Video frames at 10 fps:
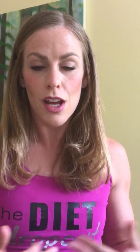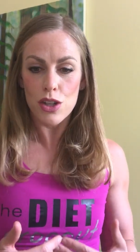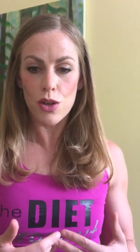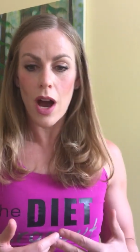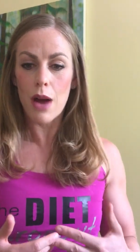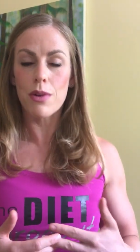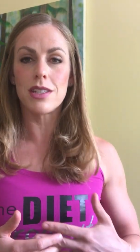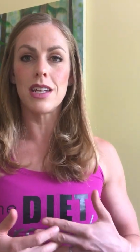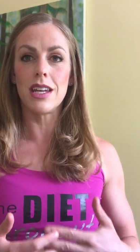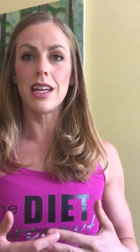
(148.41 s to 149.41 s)
So I
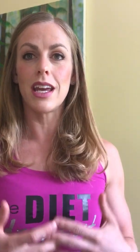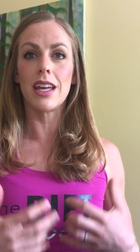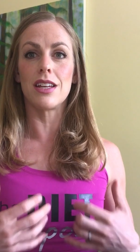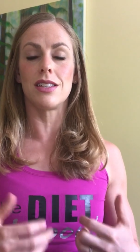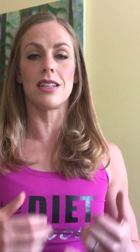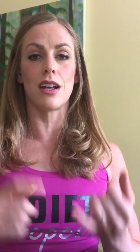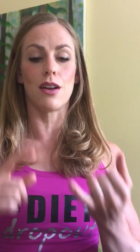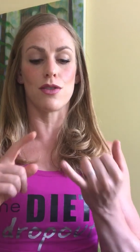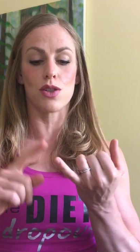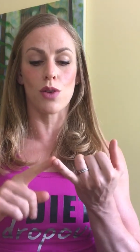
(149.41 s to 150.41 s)
was eating in a state
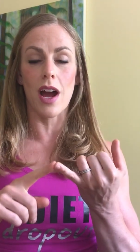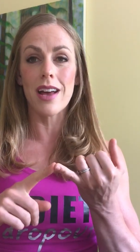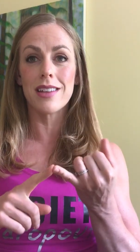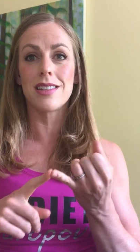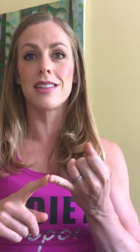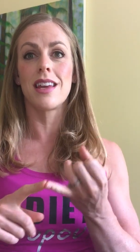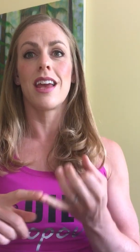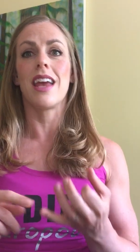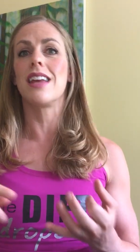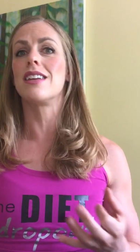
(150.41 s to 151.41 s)
of stress,
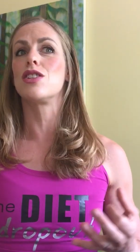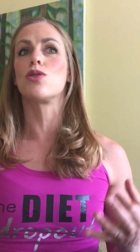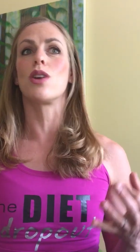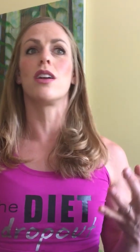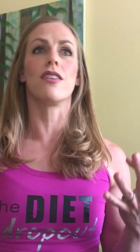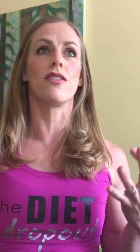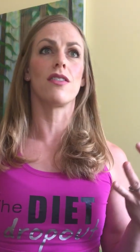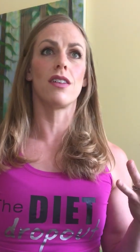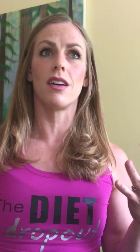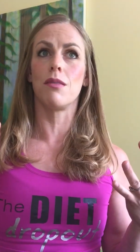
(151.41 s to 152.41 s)
in a state of
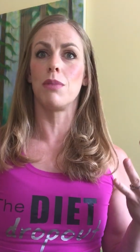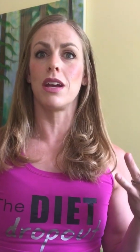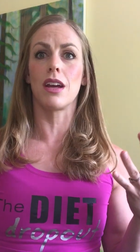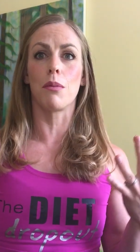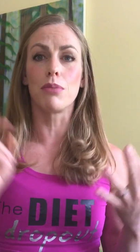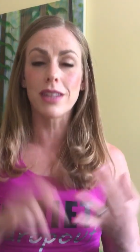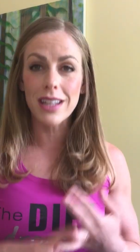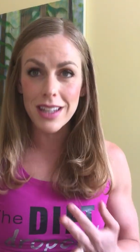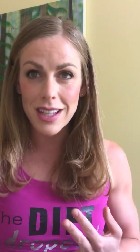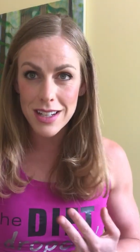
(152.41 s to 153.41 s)
being
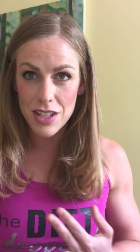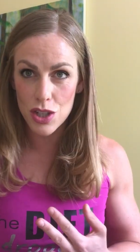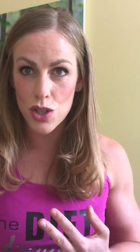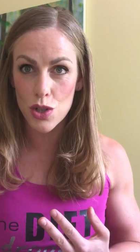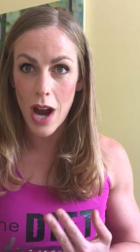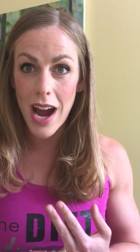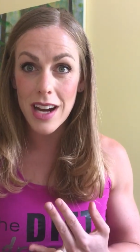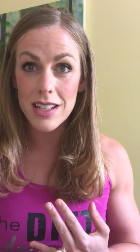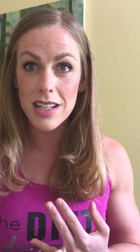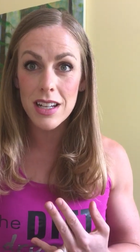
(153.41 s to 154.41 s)
completely
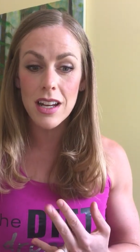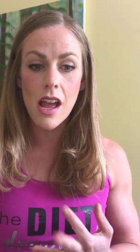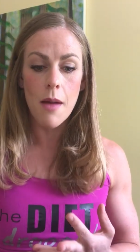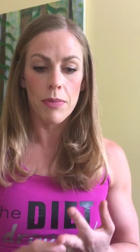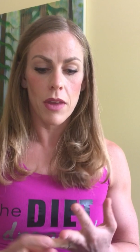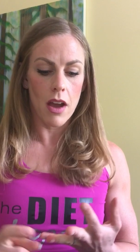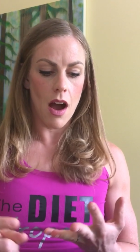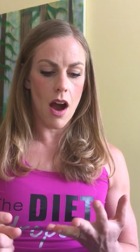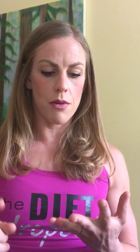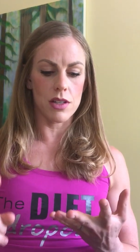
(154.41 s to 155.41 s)
distracted.
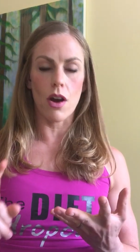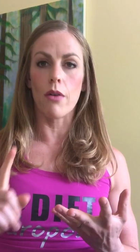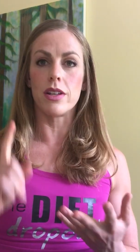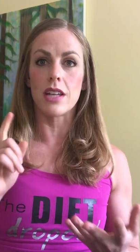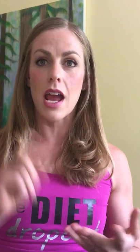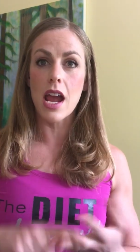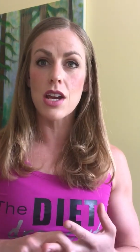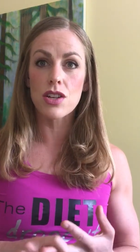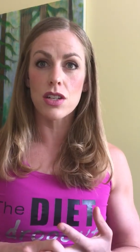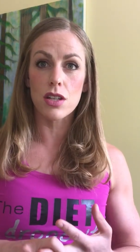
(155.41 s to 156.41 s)
I was always
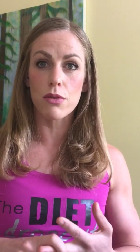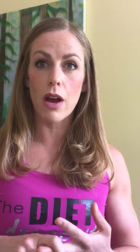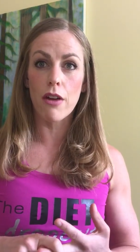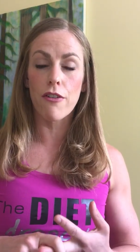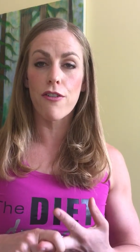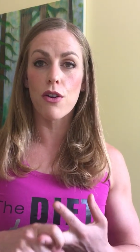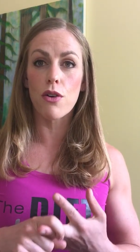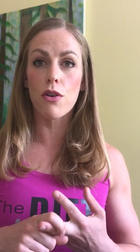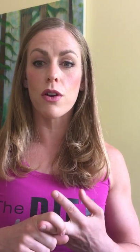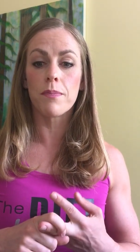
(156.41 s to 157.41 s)
anxious around
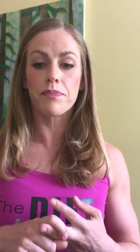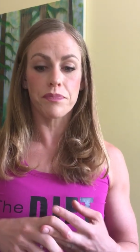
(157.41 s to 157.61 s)
food.